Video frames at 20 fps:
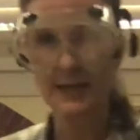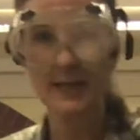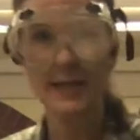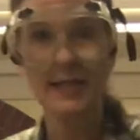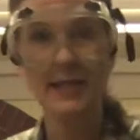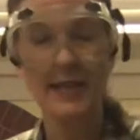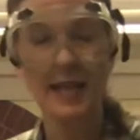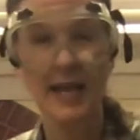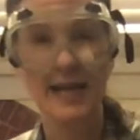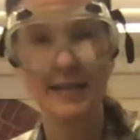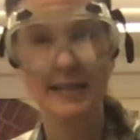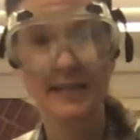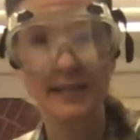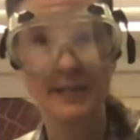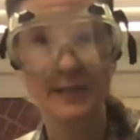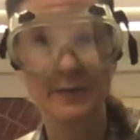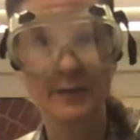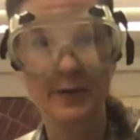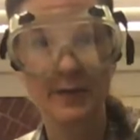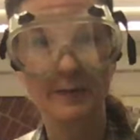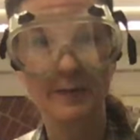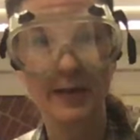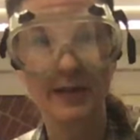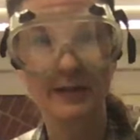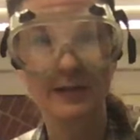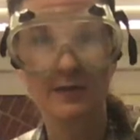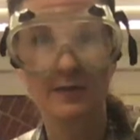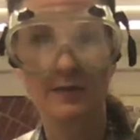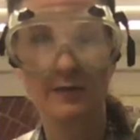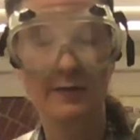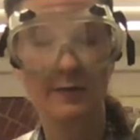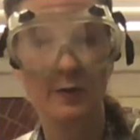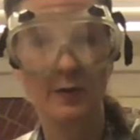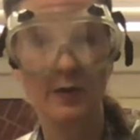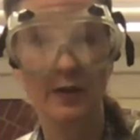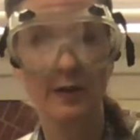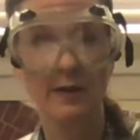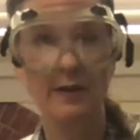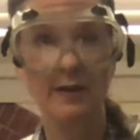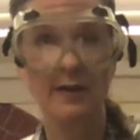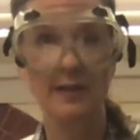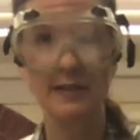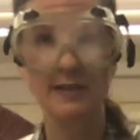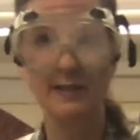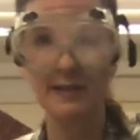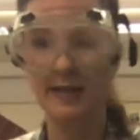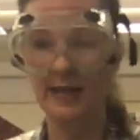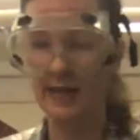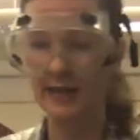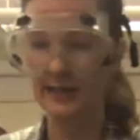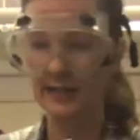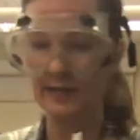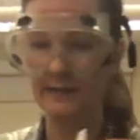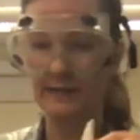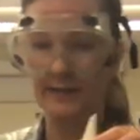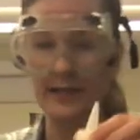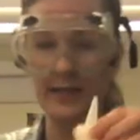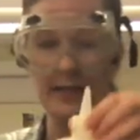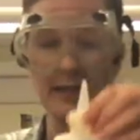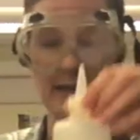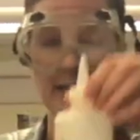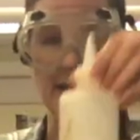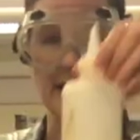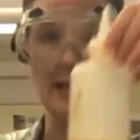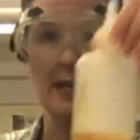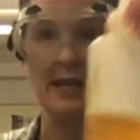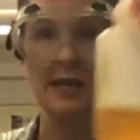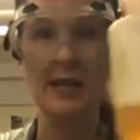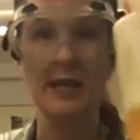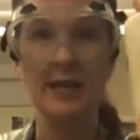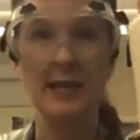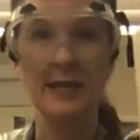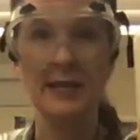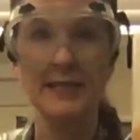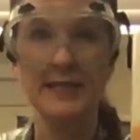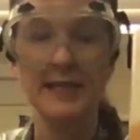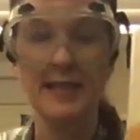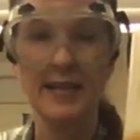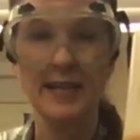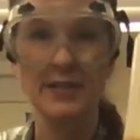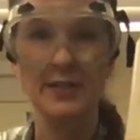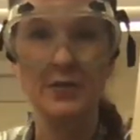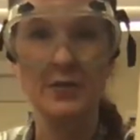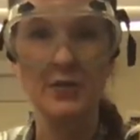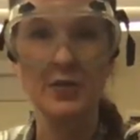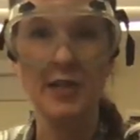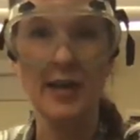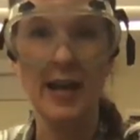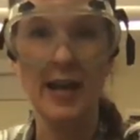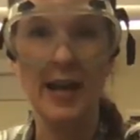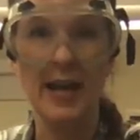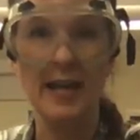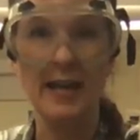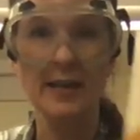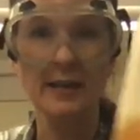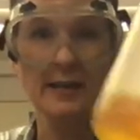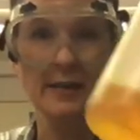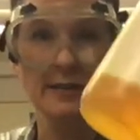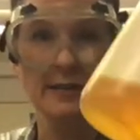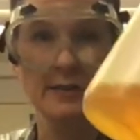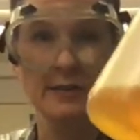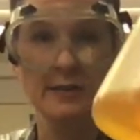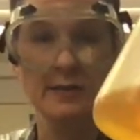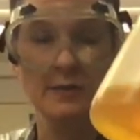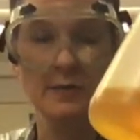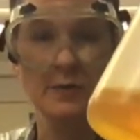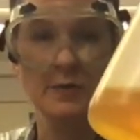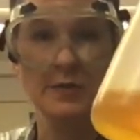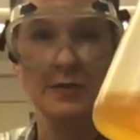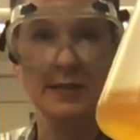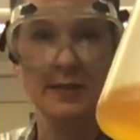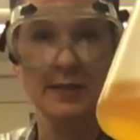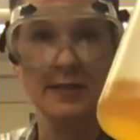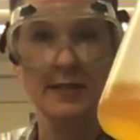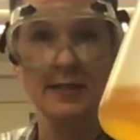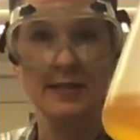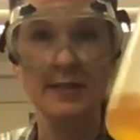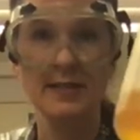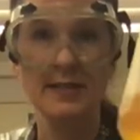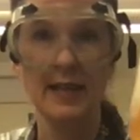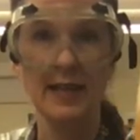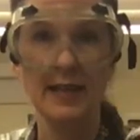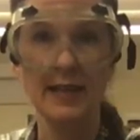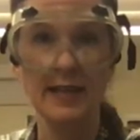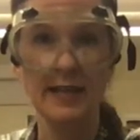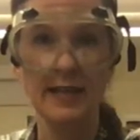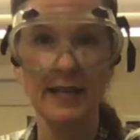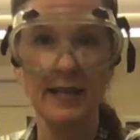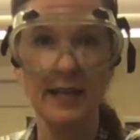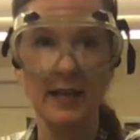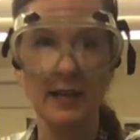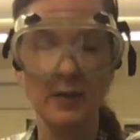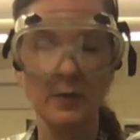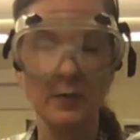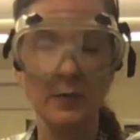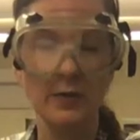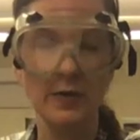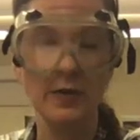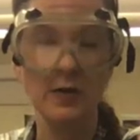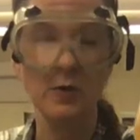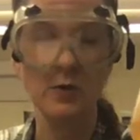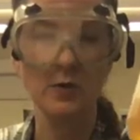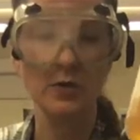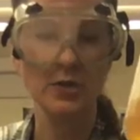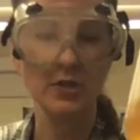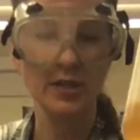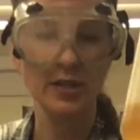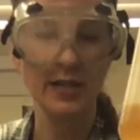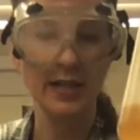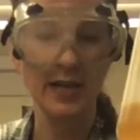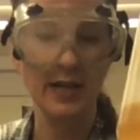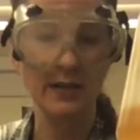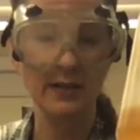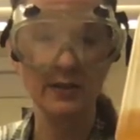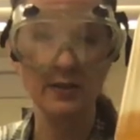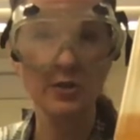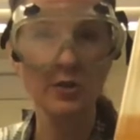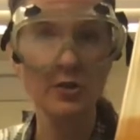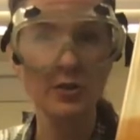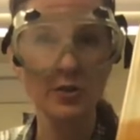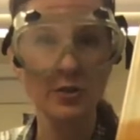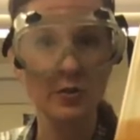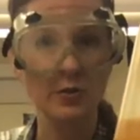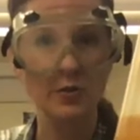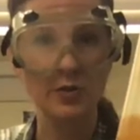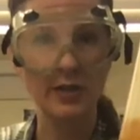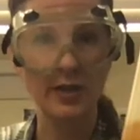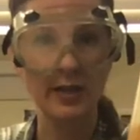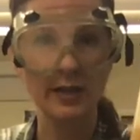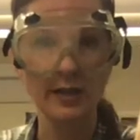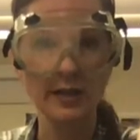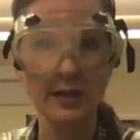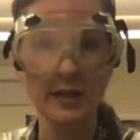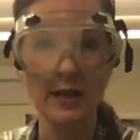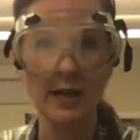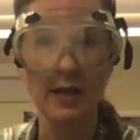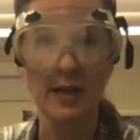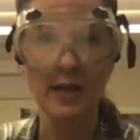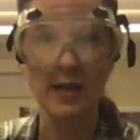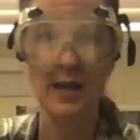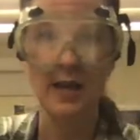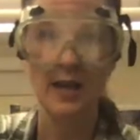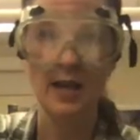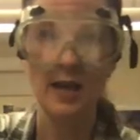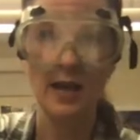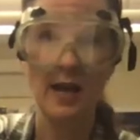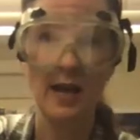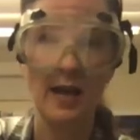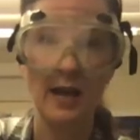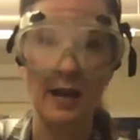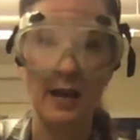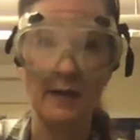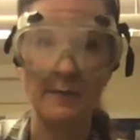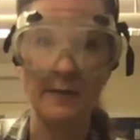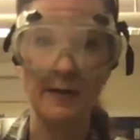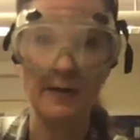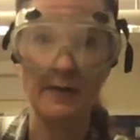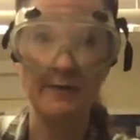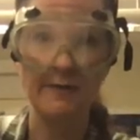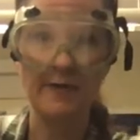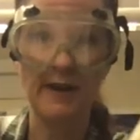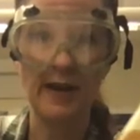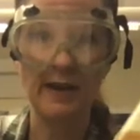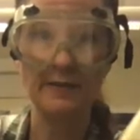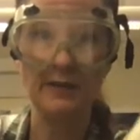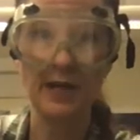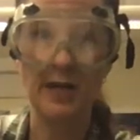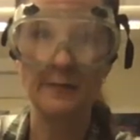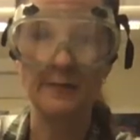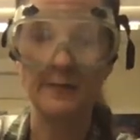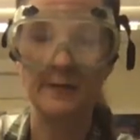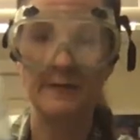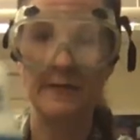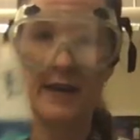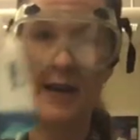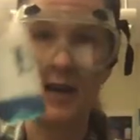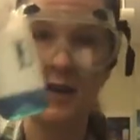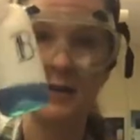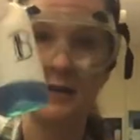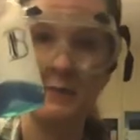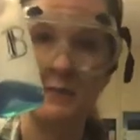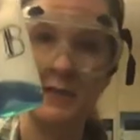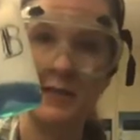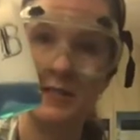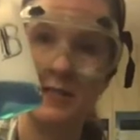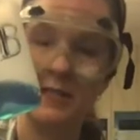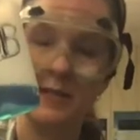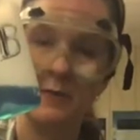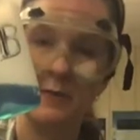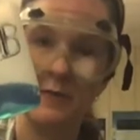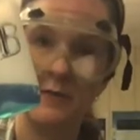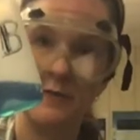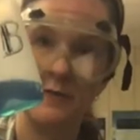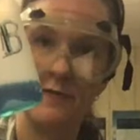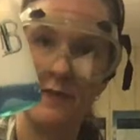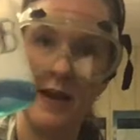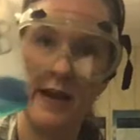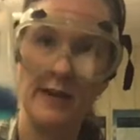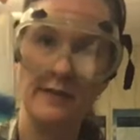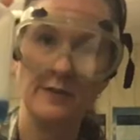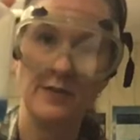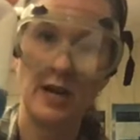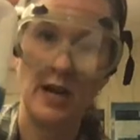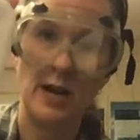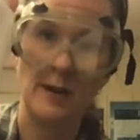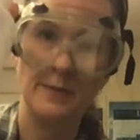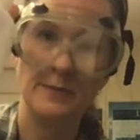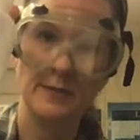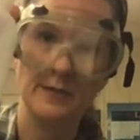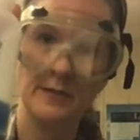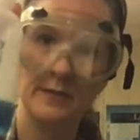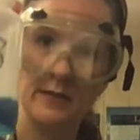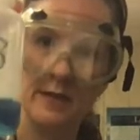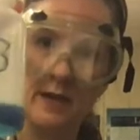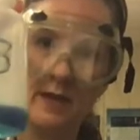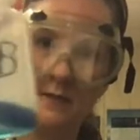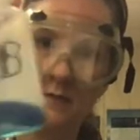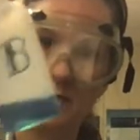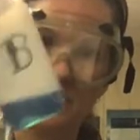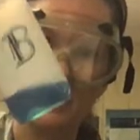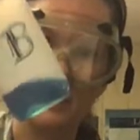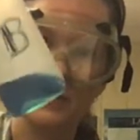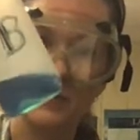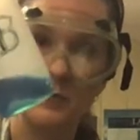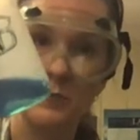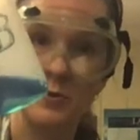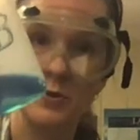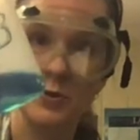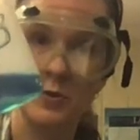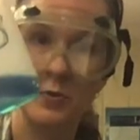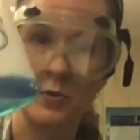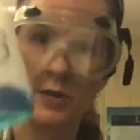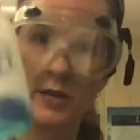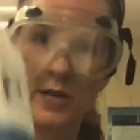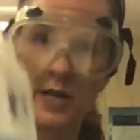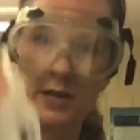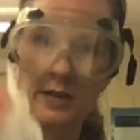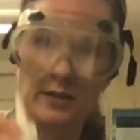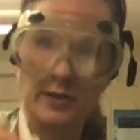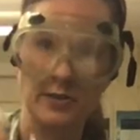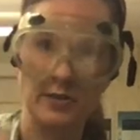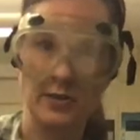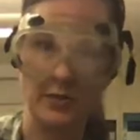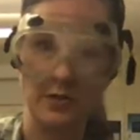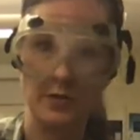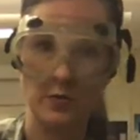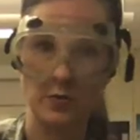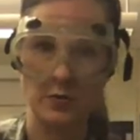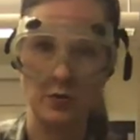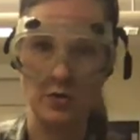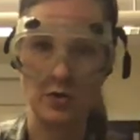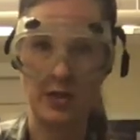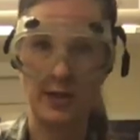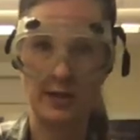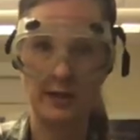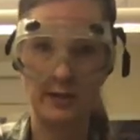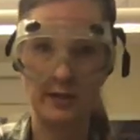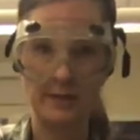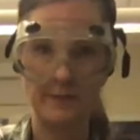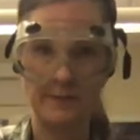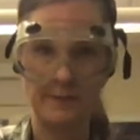The last experiment for this activity is to take solution A, which is this slightly yellowy orangey colored solution, and 5 drops of that mixing with 5 drops of this bluer colored solution.